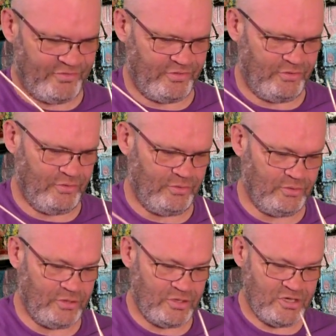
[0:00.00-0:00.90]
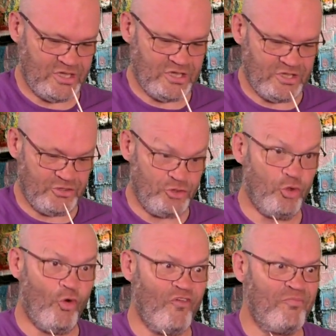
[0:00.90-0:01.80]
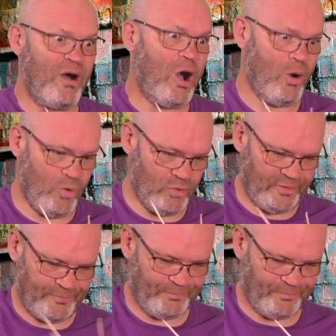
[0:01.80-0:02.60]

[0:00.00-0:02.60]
to the North Pole.